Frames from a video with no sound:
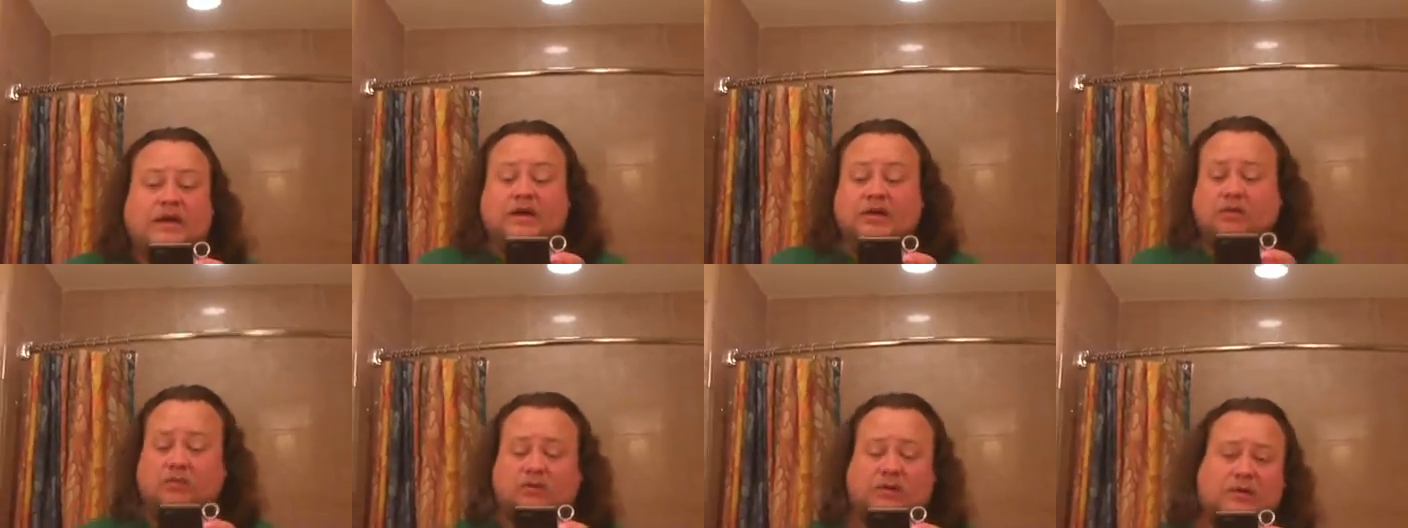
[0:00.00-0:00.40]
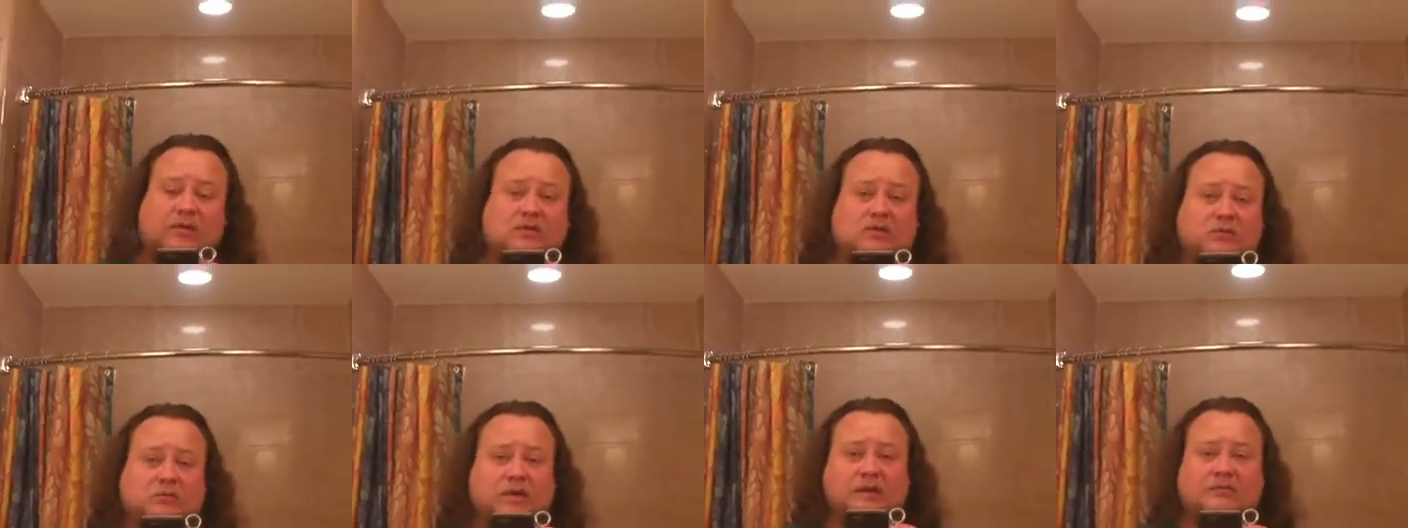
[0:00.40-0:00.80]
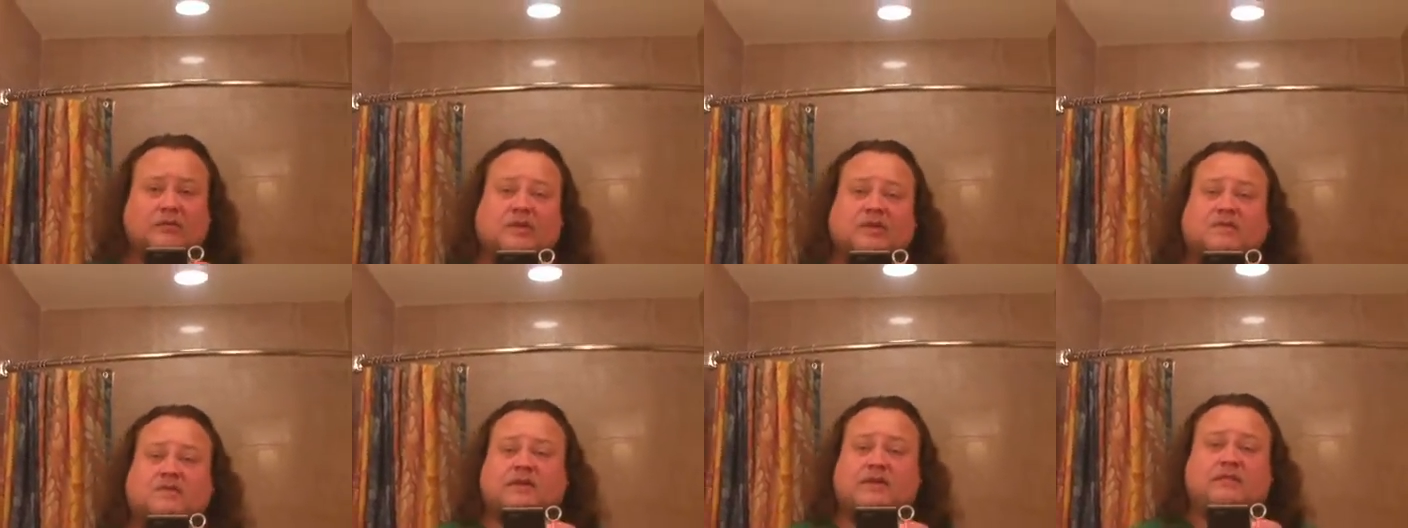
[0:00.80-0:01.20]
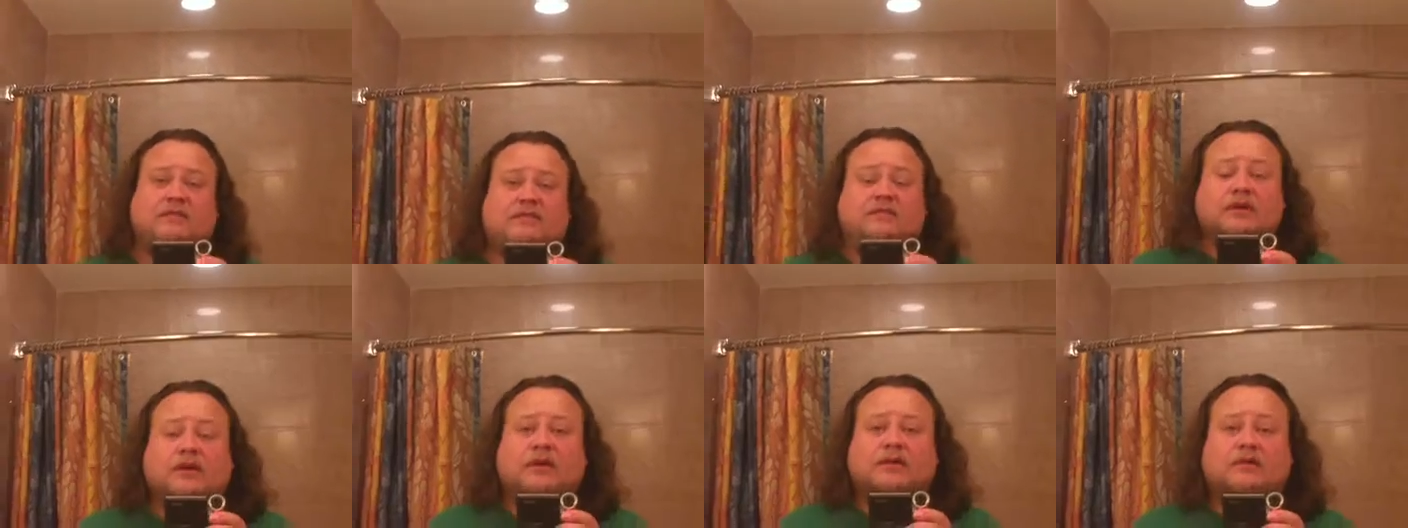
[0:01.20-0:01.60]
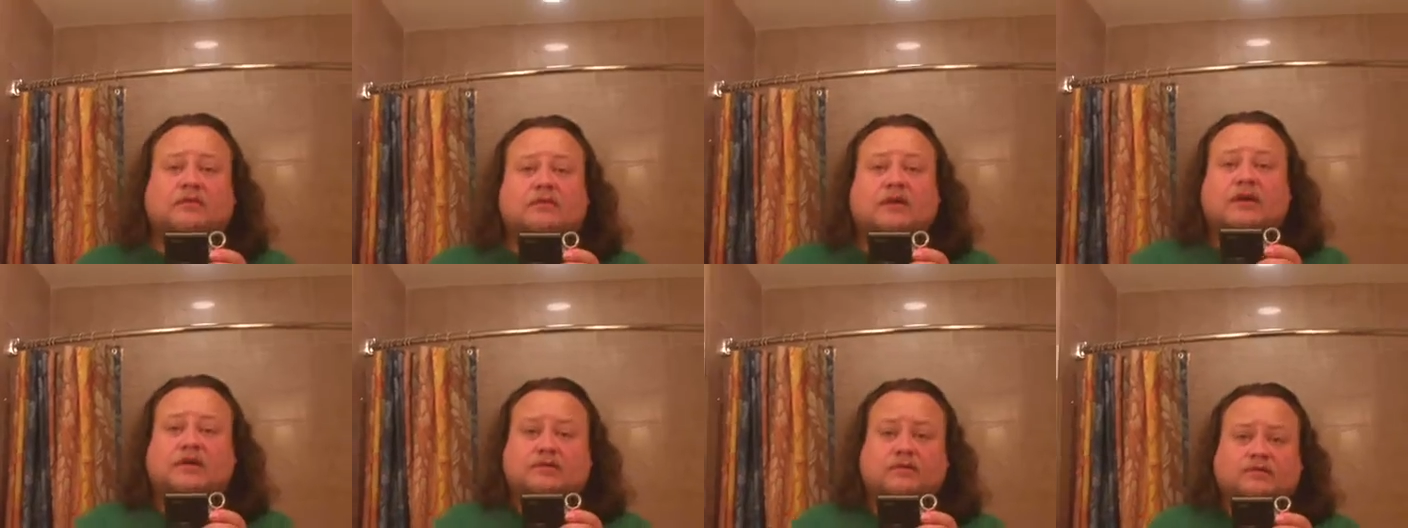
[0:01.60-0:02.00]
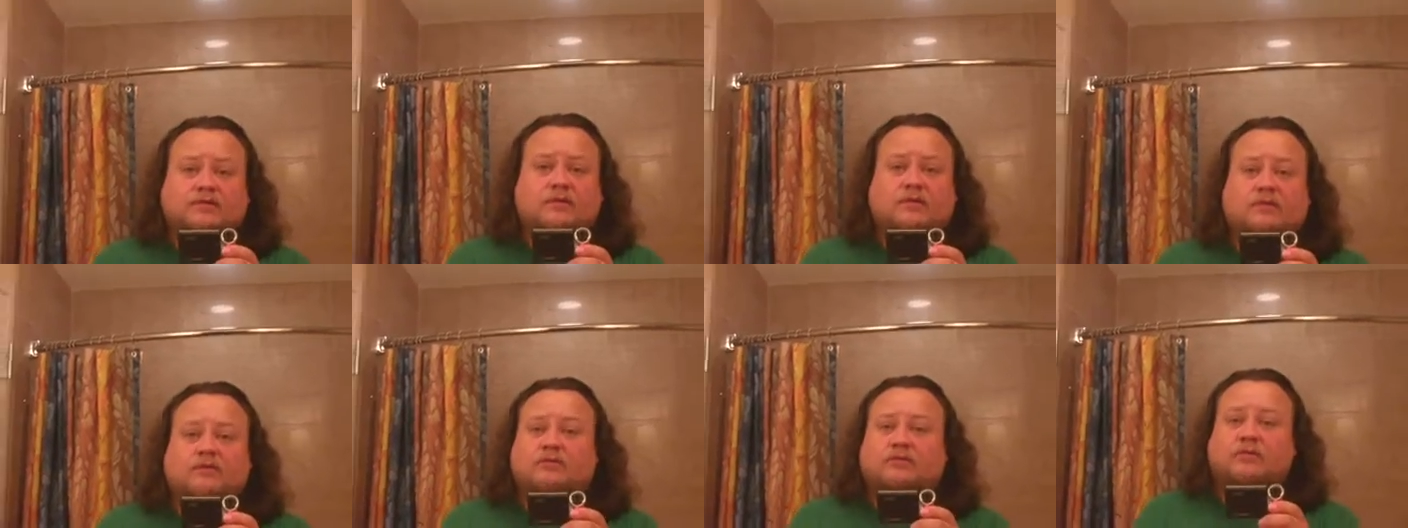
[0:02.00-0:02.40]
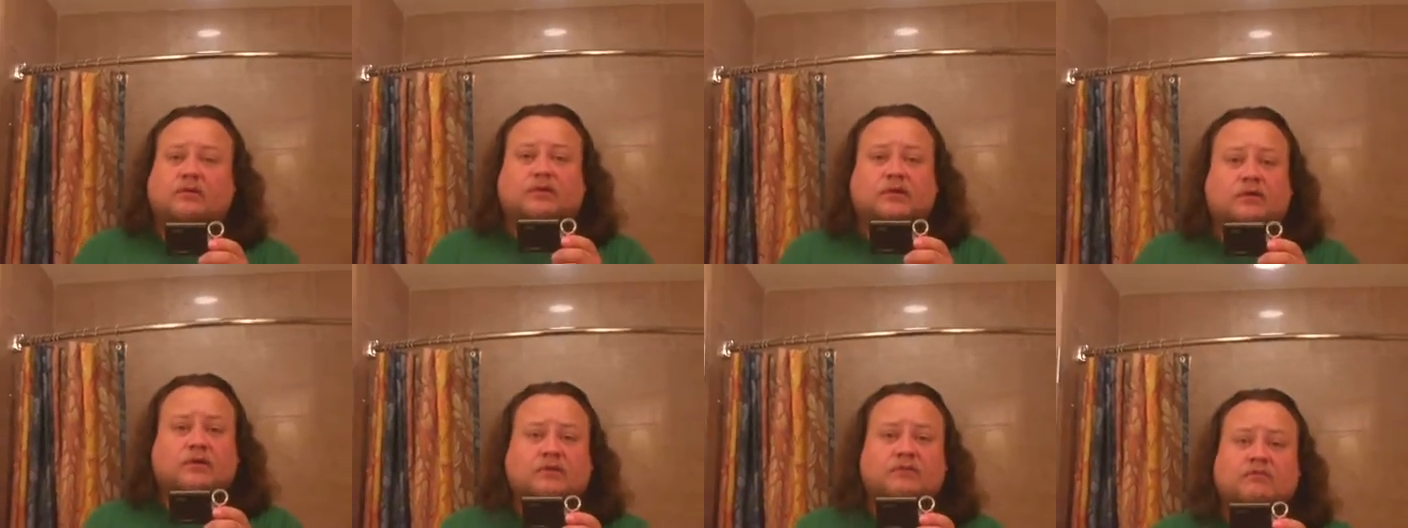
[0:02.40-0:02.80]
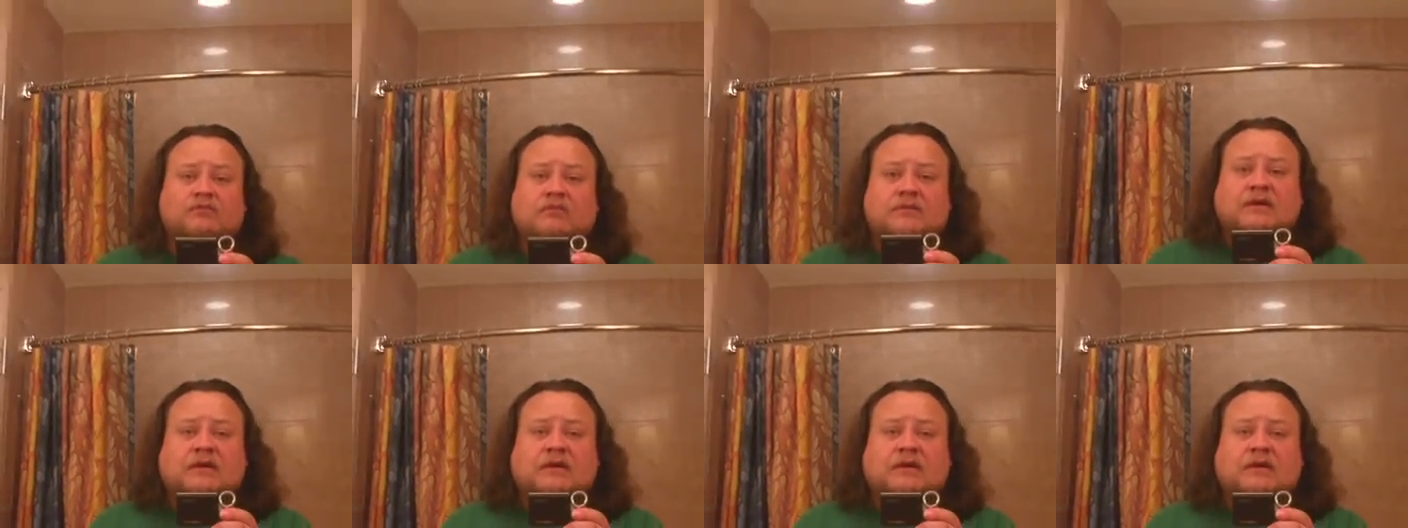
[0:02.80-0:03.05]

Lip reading: ate at a really great place that made Cajun food. It was really good.